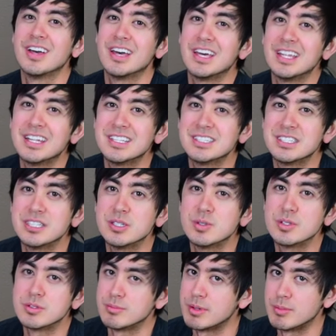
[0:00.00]
and he's the
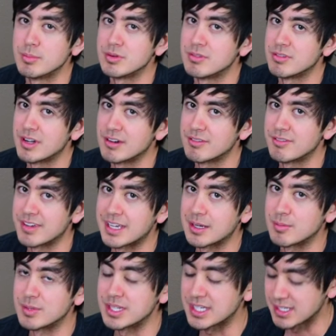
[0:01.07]
newest member of our
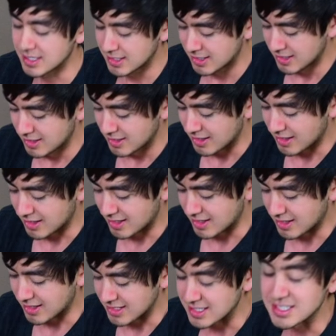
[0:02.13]
family. Uh,
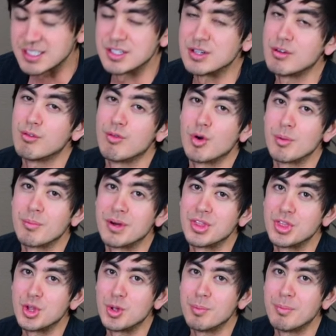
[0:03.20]
and he's a little
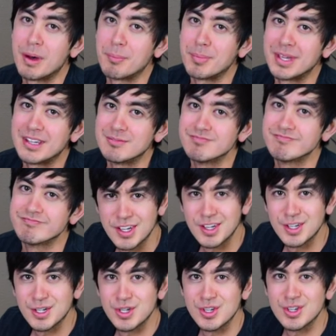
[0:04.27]
four-month-old puppy.
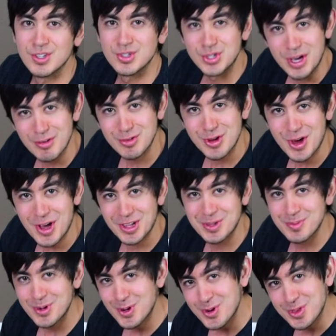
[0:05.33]
Do you have a dog? Let
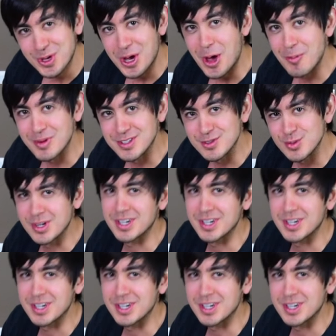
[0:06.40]
me know in the comments